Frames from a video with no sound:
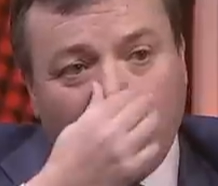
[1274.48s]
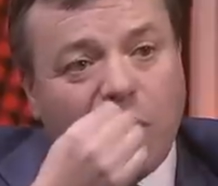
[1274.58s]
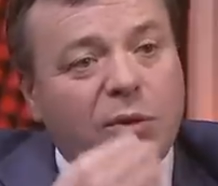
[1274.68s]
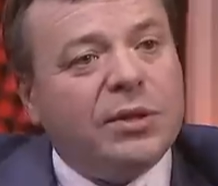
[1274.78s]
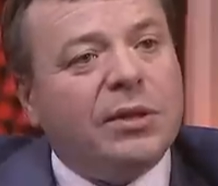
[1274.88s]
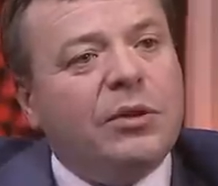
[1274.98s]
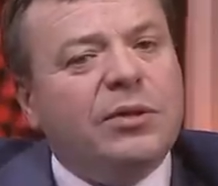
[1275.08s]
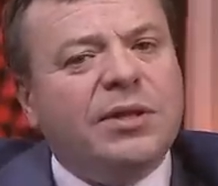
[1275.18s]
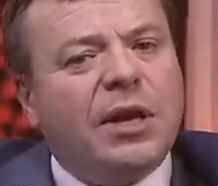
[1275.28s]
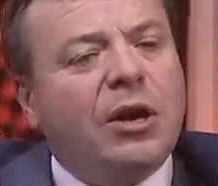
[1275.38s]
who
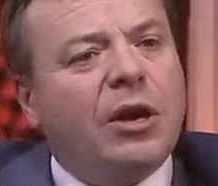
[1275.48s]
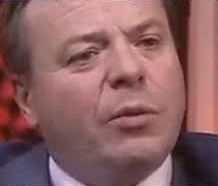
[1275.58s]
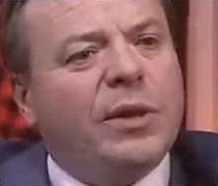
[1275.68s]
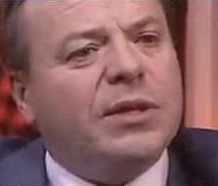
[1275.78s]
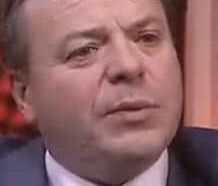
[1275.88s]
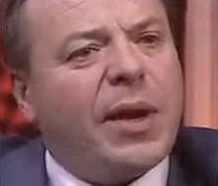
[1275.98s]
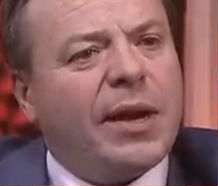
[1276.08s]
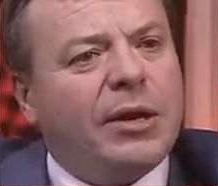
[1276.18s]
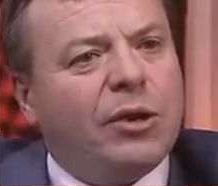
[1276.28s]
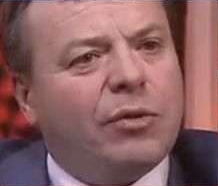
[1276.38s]
does it hurt when there's a
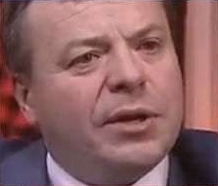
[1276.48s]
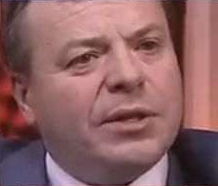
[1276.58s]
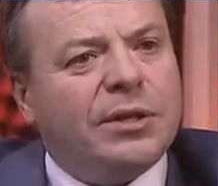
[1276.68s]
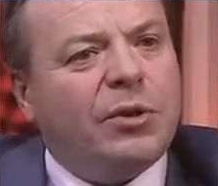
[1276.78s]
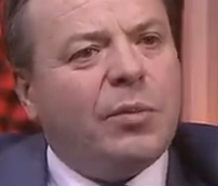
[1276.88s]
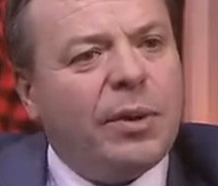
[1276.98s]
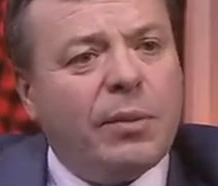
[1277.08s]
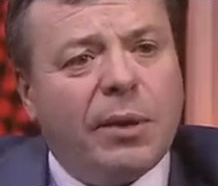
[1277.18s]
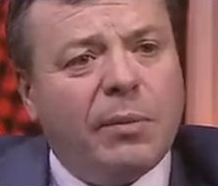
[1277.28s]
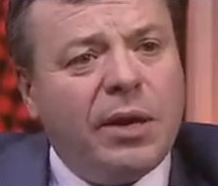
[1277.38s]
banking crisis? Sure. Not
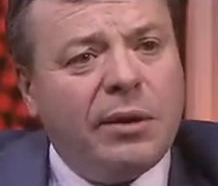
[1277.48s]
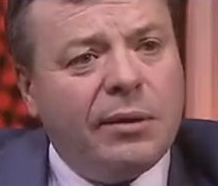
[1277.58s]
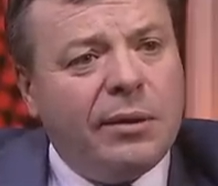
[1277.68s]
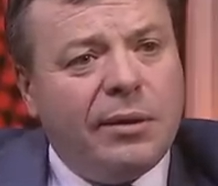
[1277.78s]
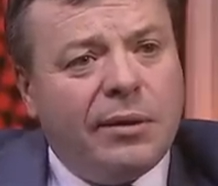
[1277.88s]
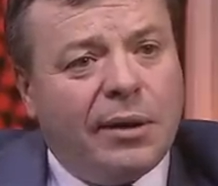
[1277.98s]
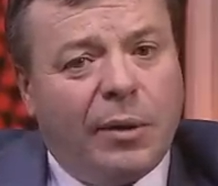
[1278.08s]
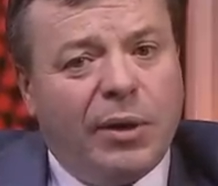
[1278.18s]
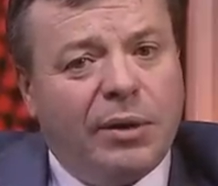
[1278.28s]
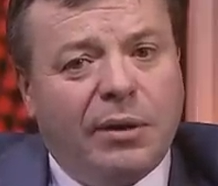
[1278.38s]
people like me. Mm.
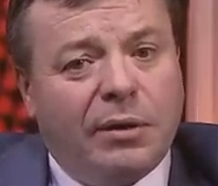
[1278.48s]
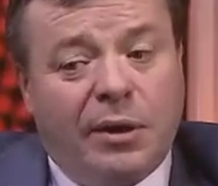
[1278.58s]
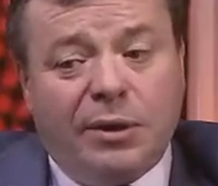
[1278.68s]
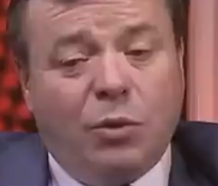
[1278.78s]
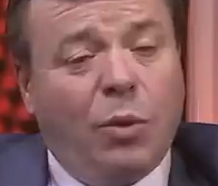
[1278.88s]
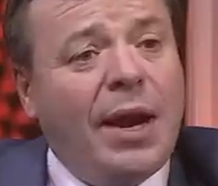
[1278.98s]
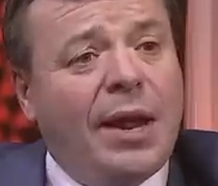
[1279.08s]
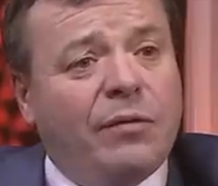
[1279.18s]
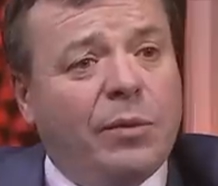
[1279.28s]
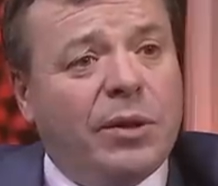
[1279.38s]
I mean, I do well
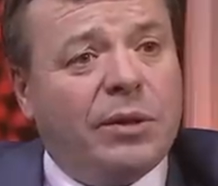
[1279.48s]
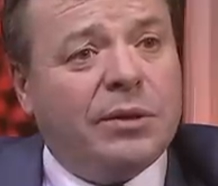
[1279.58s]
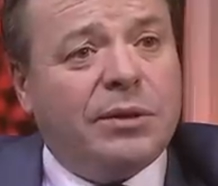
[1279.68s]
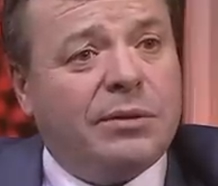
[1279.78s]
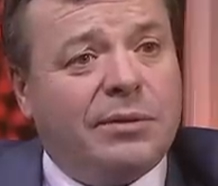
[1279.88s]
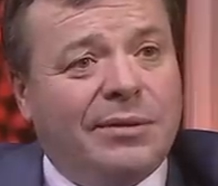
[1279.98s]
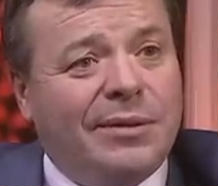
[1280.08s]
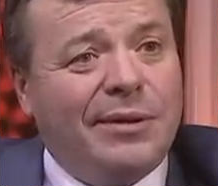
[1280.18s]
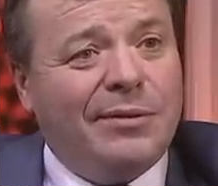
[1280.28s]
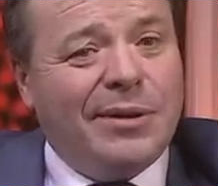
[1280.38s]
out of it because,
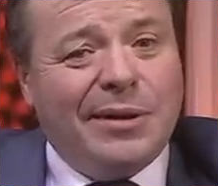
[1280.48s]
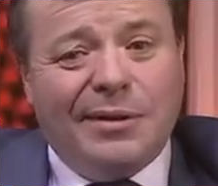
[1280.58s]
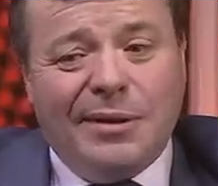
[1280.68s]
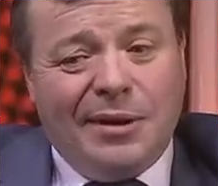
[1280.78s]
you know, the